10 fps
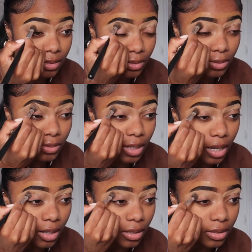do
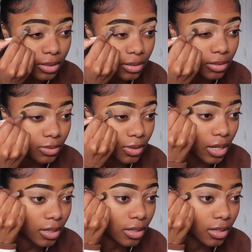that.